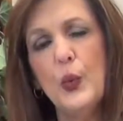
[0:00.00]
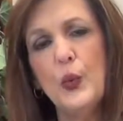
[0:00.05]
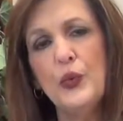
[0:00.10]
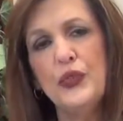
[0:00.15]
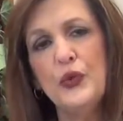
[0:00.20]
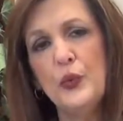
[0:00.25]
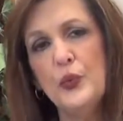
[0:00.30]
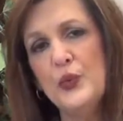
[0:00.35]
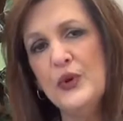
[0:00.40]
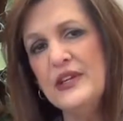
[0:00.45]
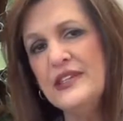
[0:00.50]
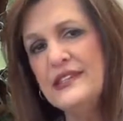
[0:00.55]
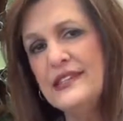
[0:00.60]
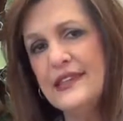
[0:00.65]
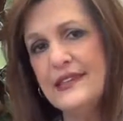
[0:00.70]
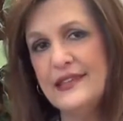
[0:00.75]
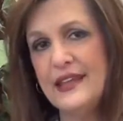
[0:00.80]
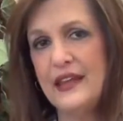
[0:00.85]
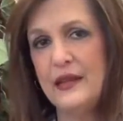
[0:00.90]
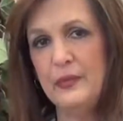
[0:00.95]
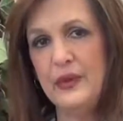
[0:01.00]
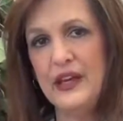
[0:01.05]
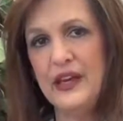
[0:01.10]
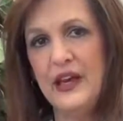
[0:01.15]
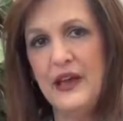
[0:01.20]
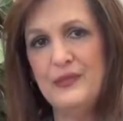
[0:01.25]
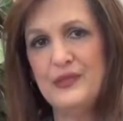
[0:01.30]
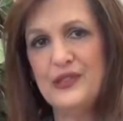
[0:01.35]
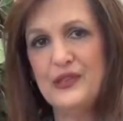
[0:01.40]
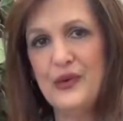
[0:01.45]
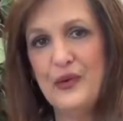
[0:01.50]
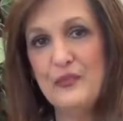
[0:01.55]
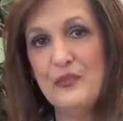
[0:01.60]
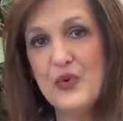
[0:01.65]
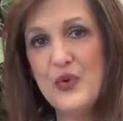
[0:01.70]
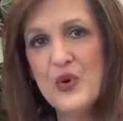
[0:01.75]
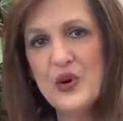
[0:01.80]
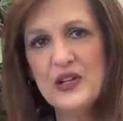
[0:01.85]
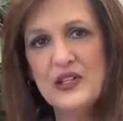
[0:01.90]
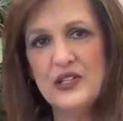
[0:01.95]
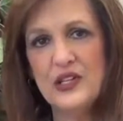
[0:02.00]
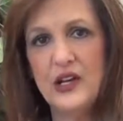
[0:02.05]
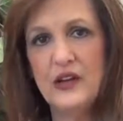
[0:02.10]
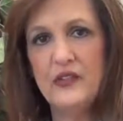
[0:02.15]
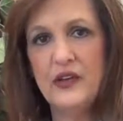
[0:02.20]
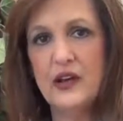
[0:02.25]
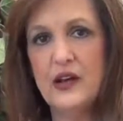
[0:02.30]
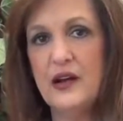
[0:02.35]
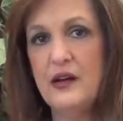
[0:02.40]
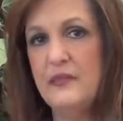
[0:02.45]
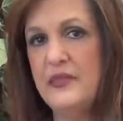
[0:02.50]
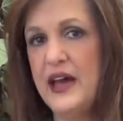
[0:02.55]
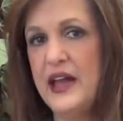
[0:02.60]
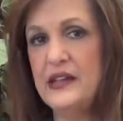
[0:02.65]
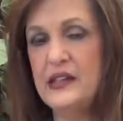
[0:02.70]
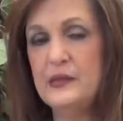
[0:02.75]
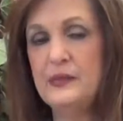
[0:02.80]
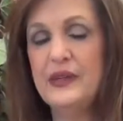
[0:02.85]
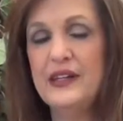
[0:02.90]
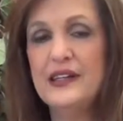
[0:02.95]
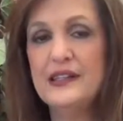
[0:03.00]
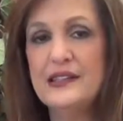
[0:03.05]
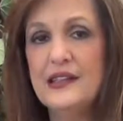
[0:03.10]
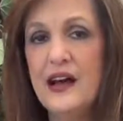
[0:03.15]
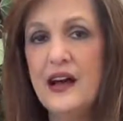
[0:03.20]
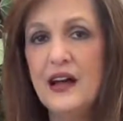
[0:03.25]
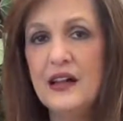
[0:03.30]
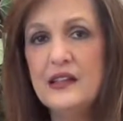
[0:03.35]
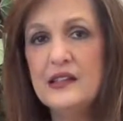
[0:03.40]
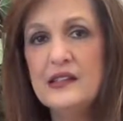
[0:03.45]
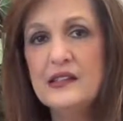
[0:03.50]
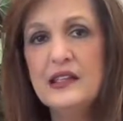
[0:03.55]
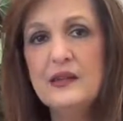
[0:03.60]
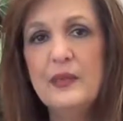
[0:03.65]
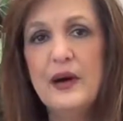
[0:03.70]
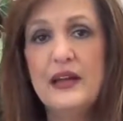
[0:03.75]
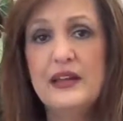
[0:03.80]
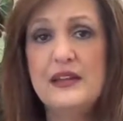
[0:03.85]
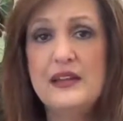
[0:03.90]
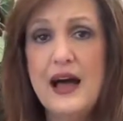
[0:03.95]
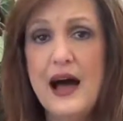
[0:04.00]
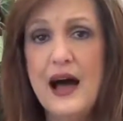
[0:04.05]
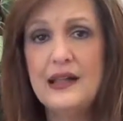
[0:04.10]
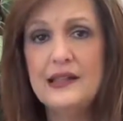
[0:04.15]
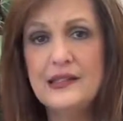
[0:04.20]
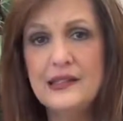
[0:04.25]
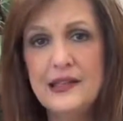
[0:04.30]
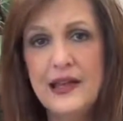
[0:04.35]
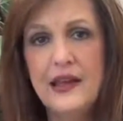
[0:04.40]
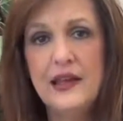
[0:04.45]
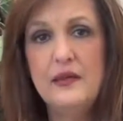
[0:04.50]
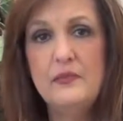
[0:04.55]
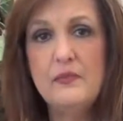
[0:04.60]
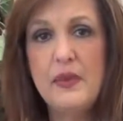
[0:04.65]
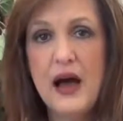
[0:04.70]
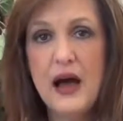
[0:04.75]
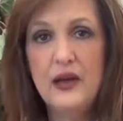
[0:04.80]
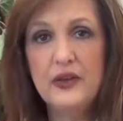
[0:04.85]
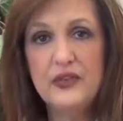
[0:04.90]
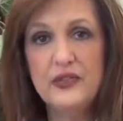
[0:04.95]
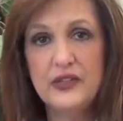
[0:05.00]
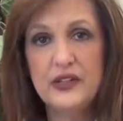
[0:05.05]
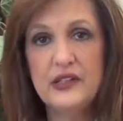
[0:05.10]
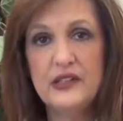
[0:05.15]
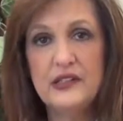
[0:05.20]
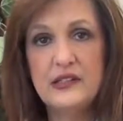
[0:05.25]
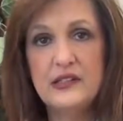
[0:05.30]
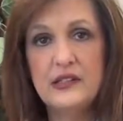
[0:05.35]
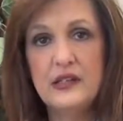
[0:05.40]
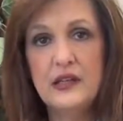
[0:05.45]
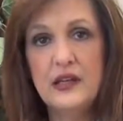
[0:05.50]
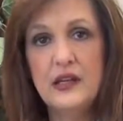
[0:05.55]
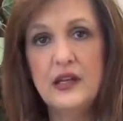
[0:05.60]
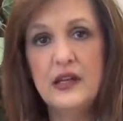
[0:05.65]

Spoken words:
the reason that it became so important to overcome that is because honestly, by not setting boundaries,